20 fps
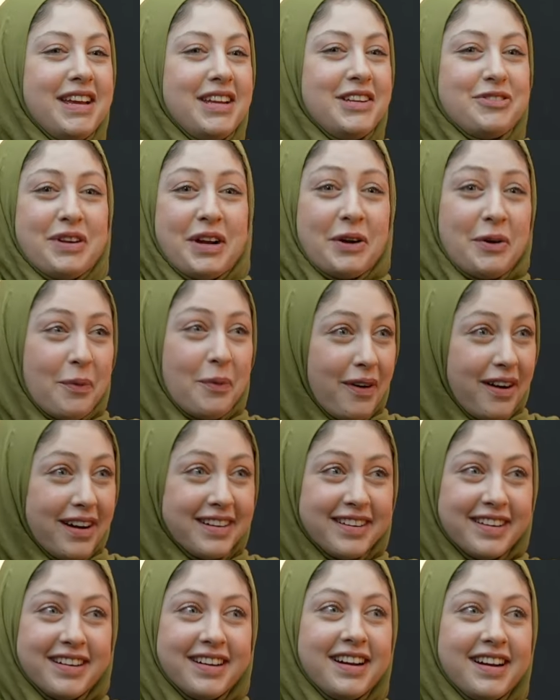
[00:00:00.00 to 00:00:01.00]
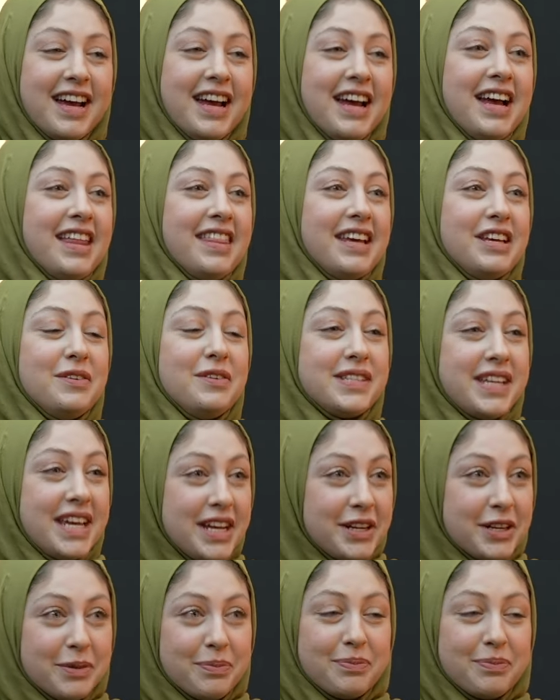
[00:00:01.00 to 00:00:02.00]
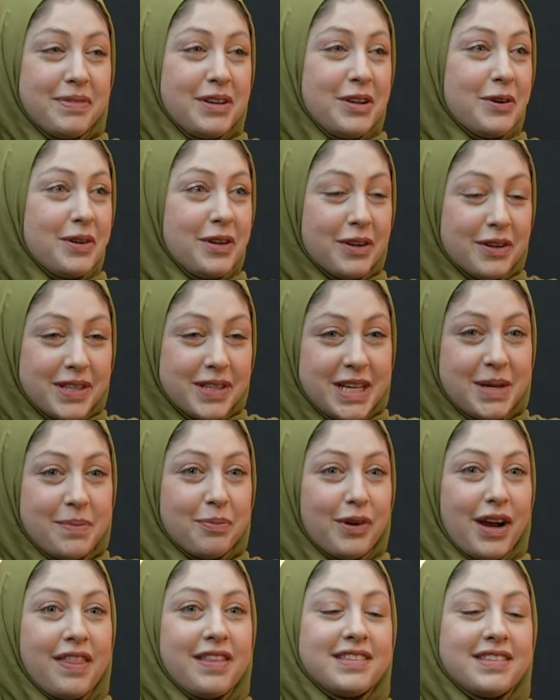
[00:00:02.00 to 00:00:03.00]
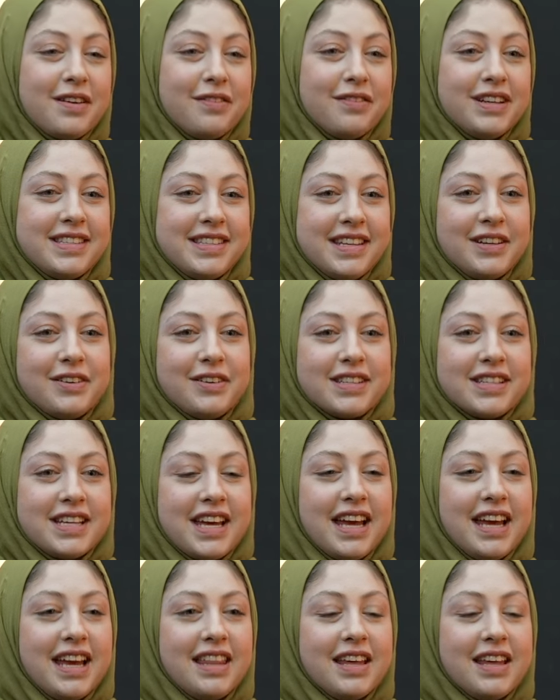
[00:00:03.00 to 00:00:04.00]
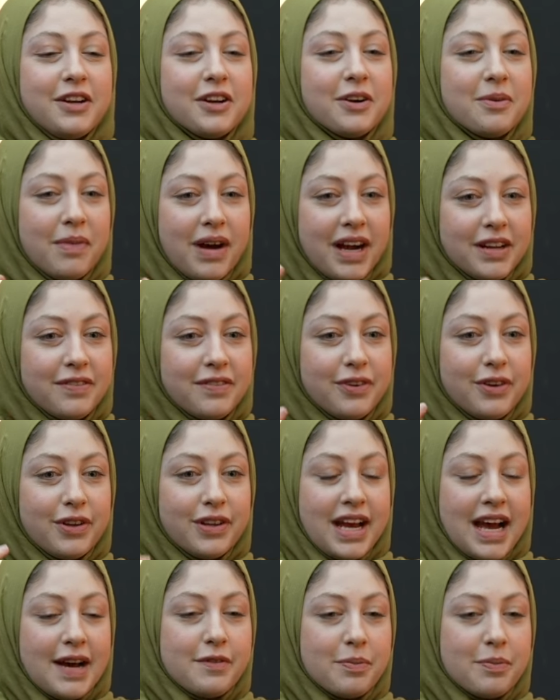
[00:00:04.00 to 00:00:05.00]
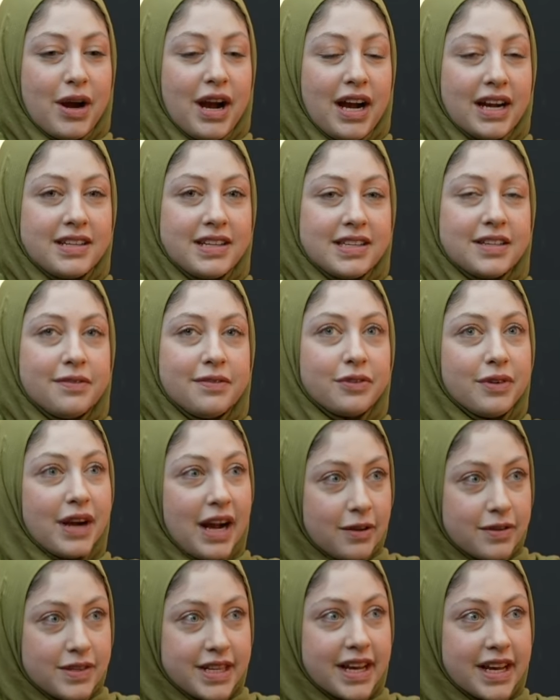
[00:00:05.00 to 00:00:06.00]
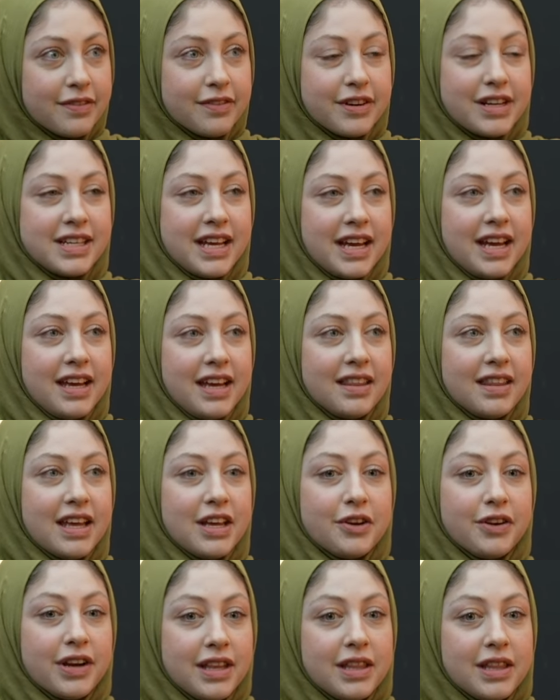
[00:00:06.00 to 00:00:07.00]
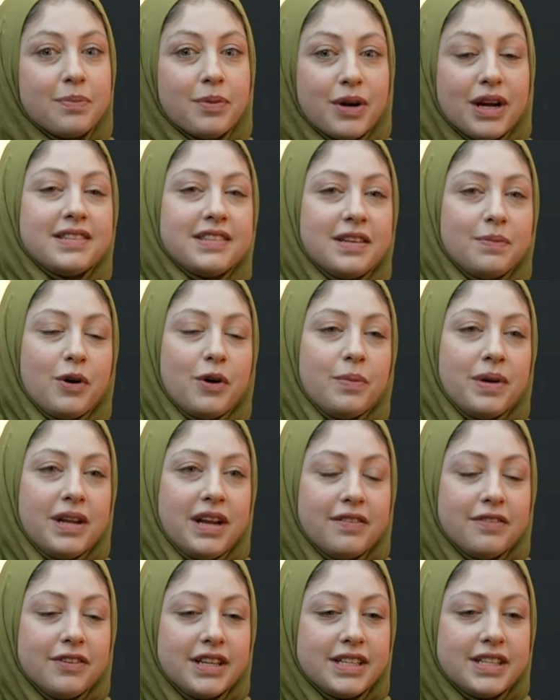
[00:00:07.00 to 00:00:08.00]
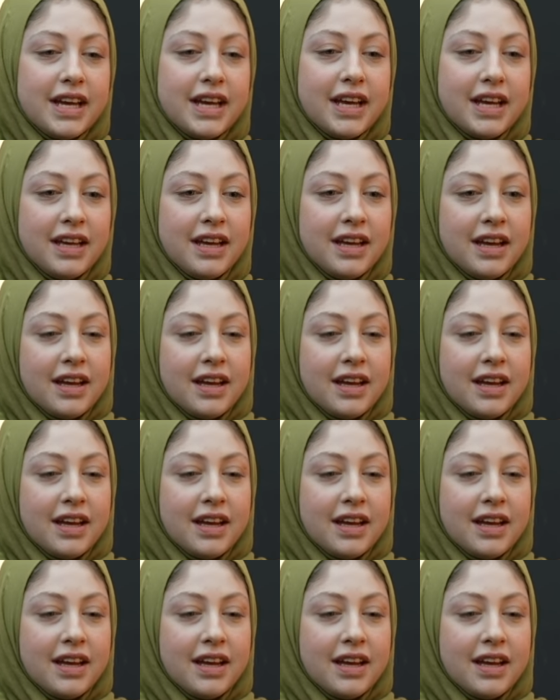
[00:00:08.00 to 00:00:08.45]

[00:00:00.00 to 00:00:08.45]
drink water, that you take your you know your deep breaths every single day, that you're mindful and how to practice of grounding every day, that you're in the present moment every day.